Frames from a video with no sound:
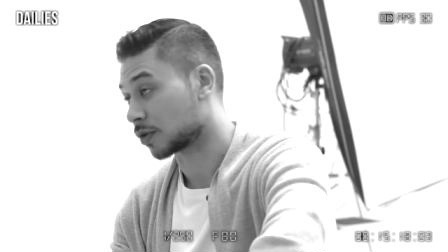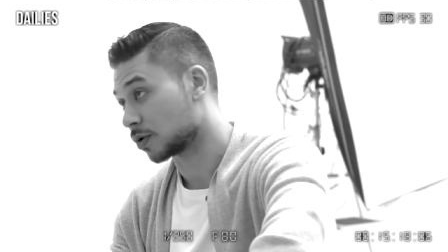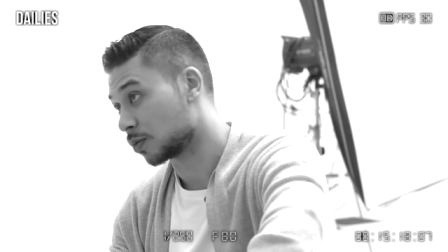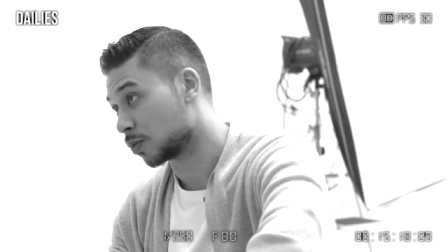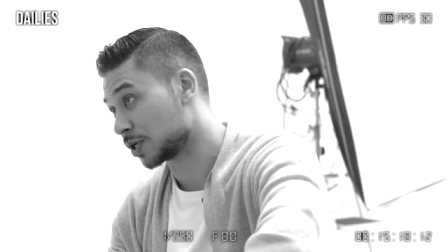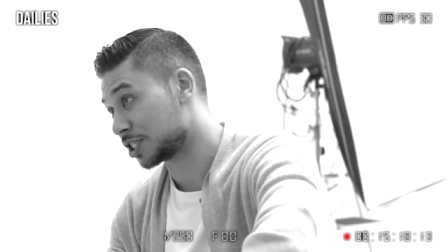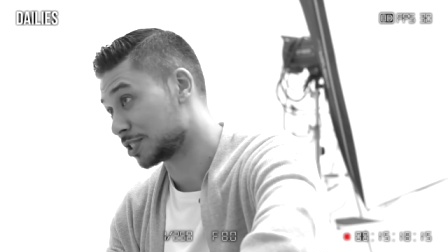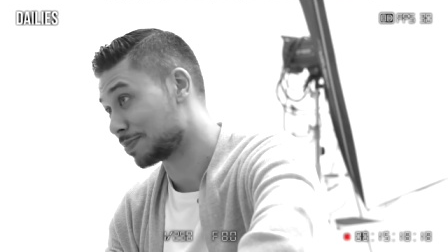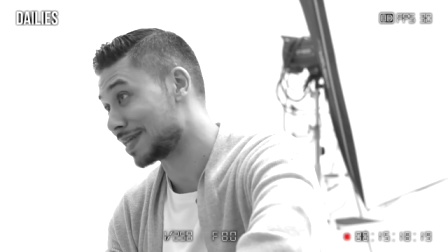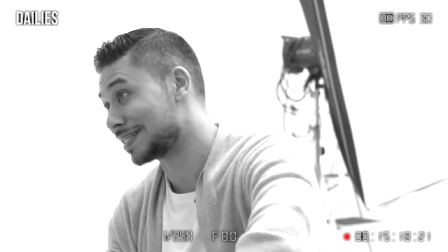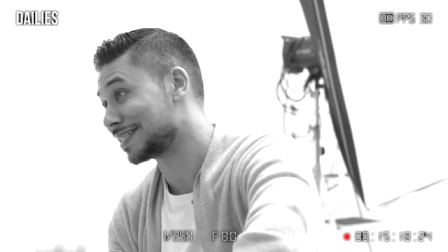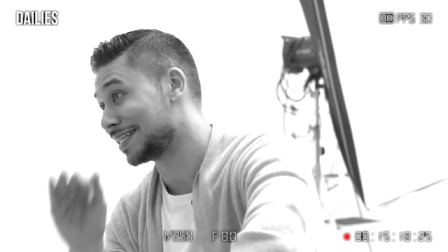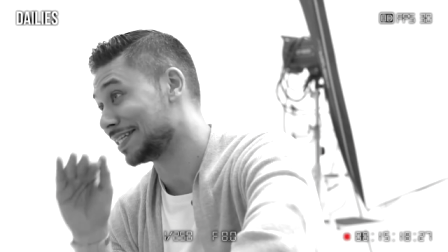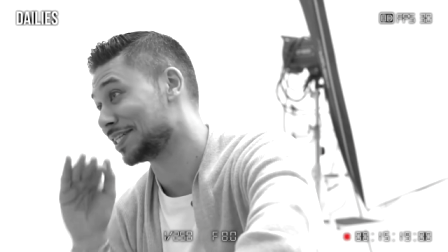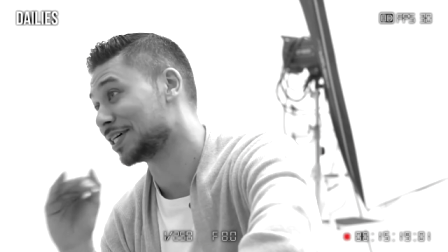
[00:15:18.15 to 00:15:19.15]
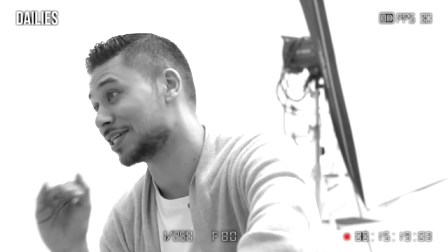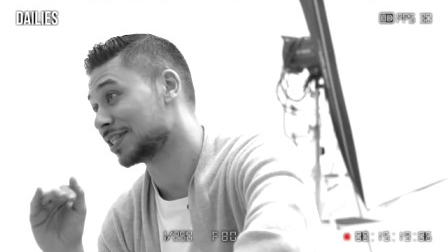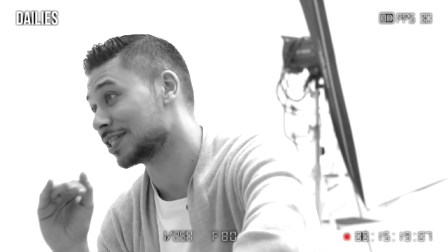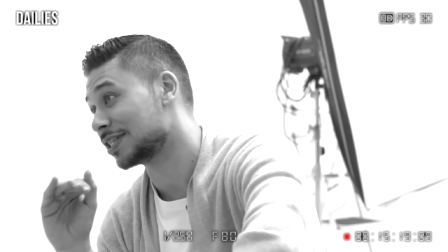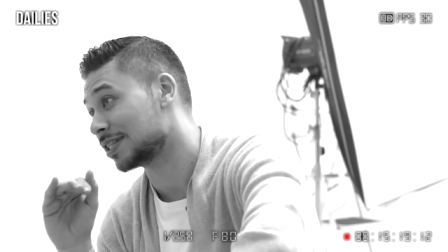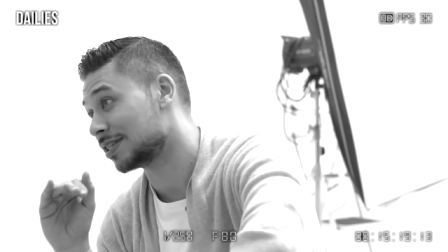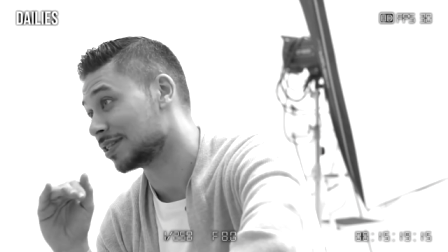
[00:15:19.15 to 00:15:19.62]
which is basically the,
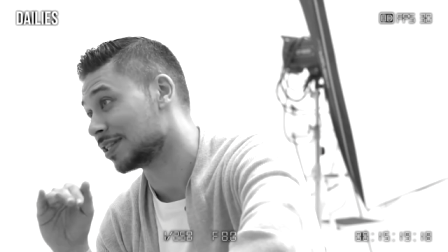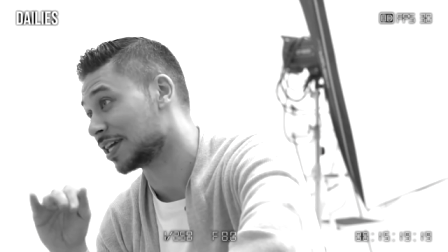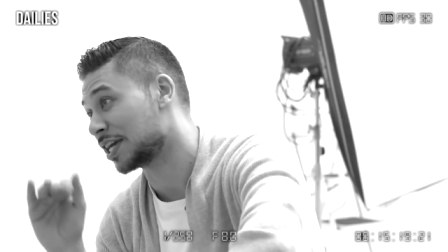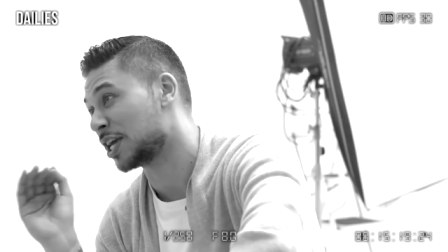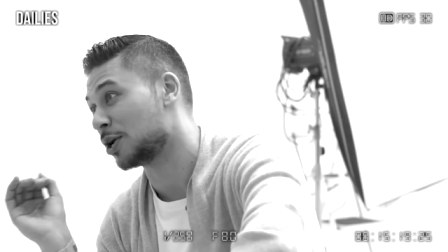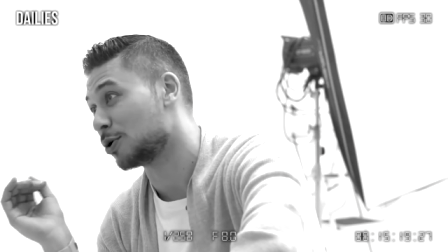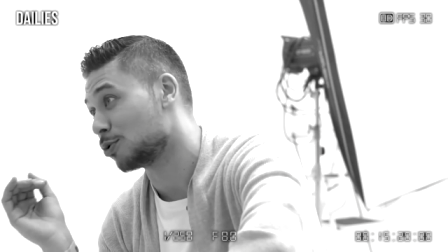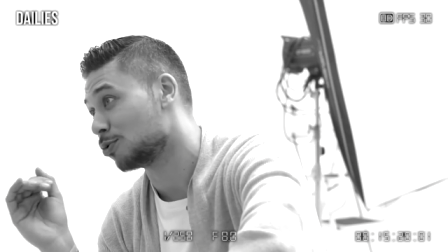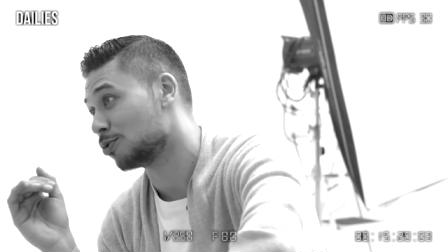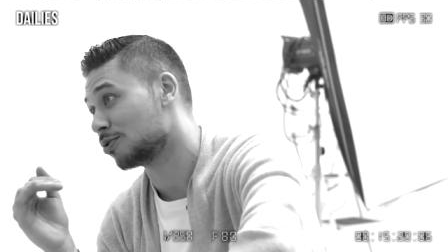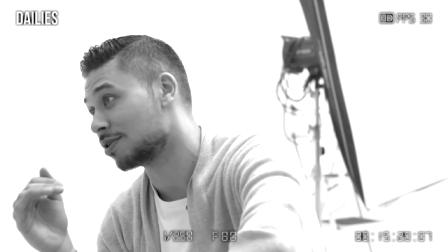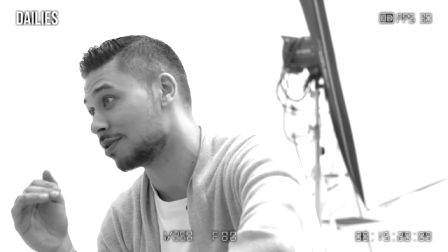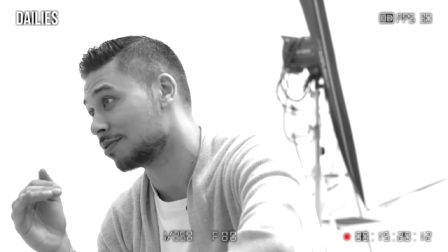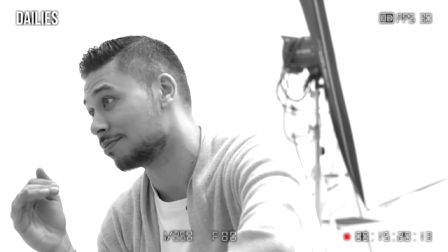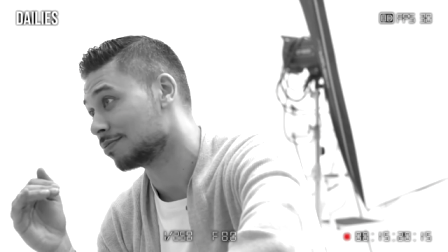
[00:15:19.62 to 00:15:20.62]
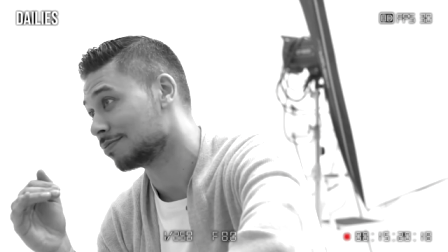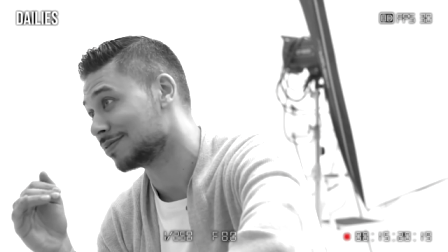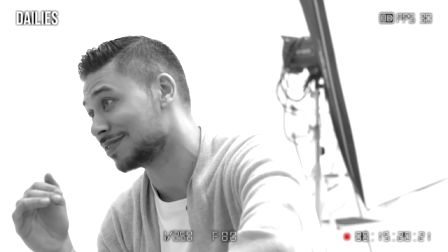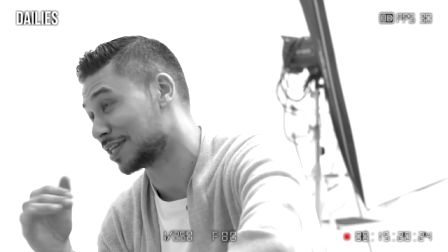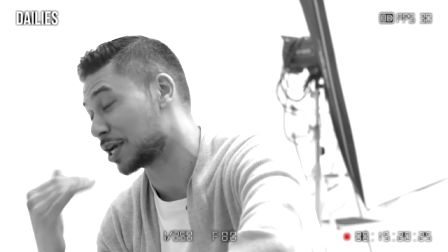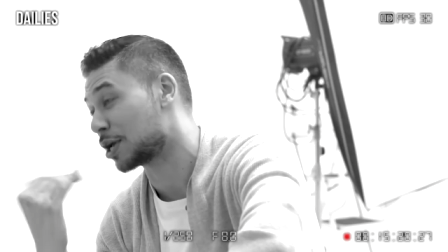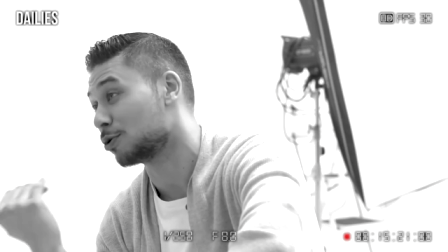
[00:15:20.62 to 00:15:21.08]
the, kill,
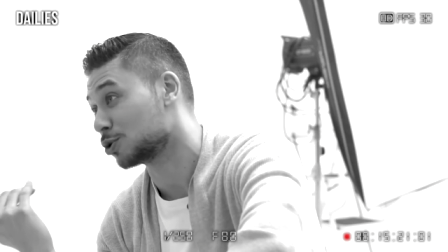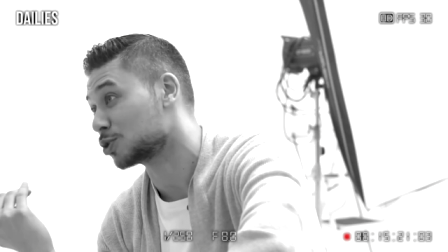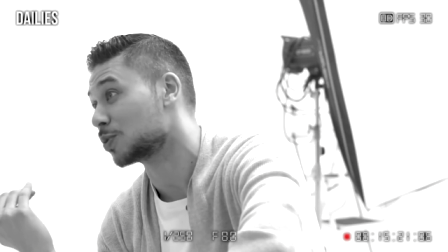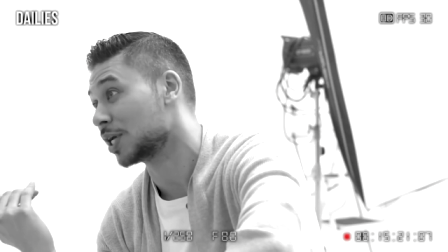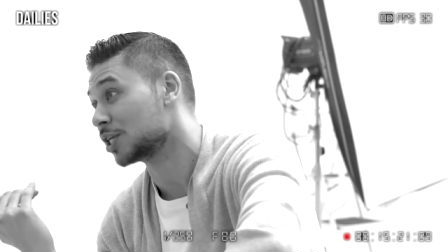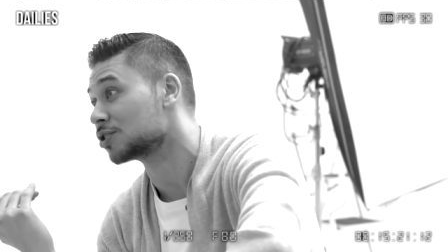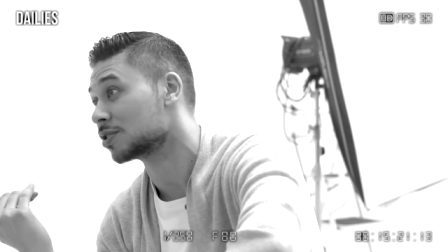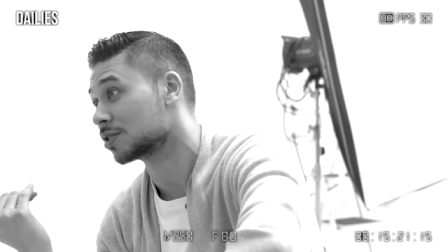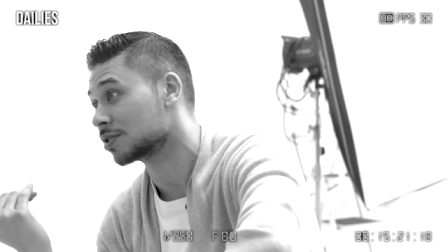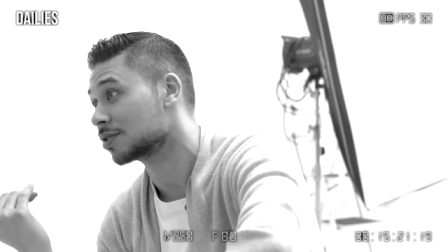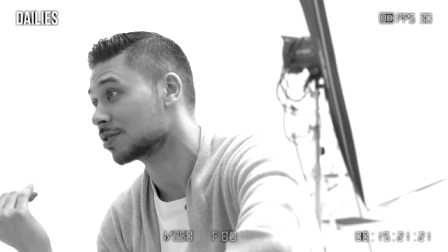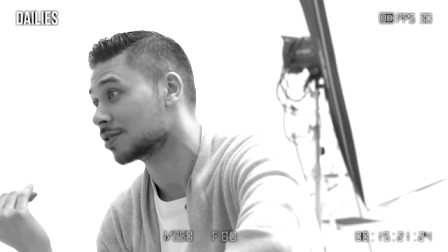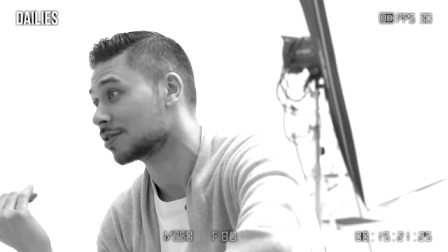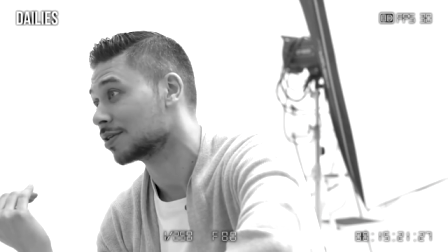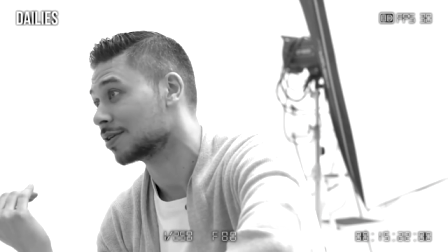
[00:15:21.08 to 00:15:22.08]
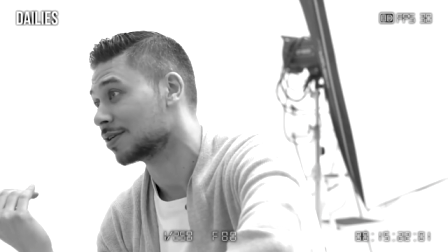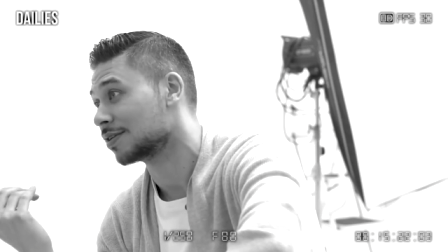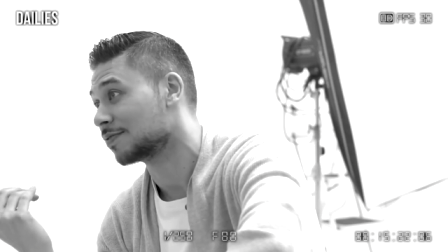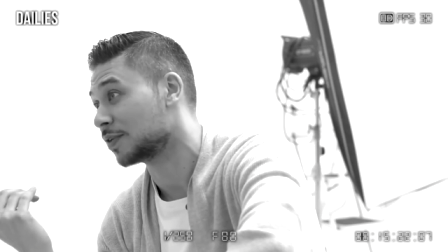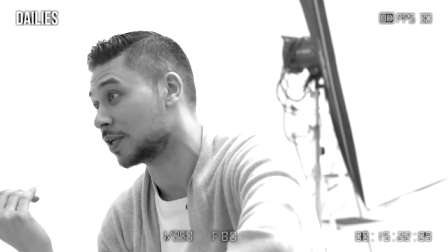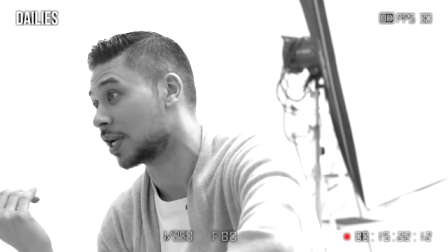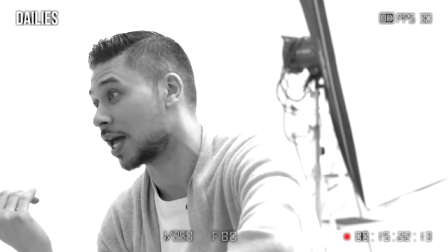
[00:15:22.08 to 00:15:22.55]
the kill switch
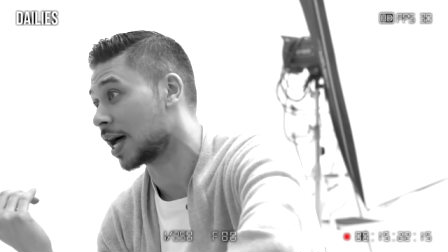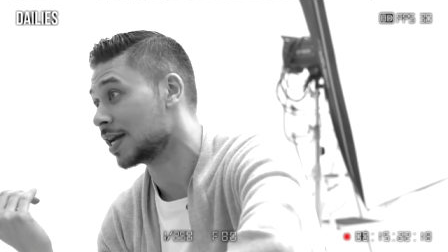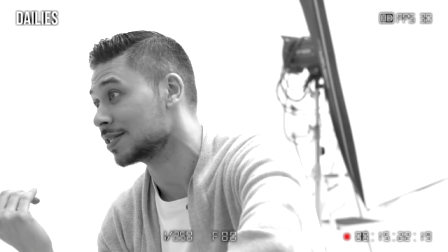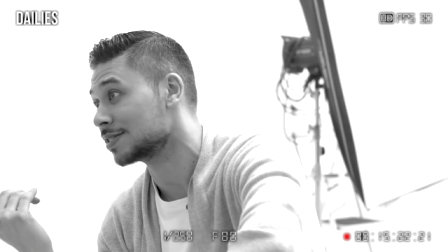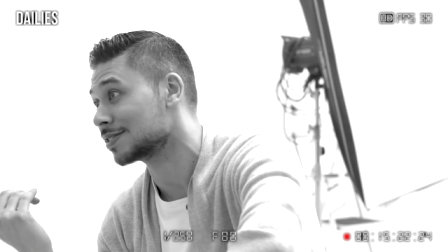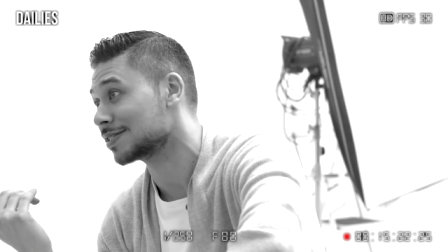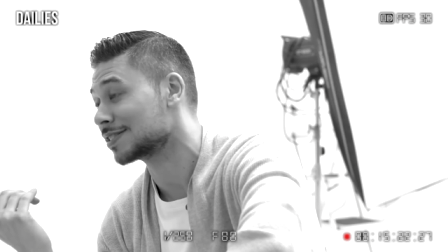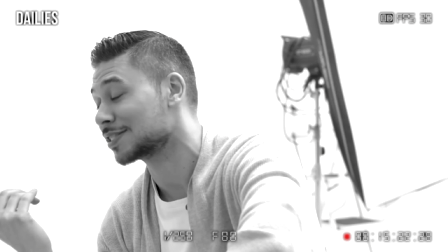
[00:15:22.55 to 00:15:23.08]
for the lights.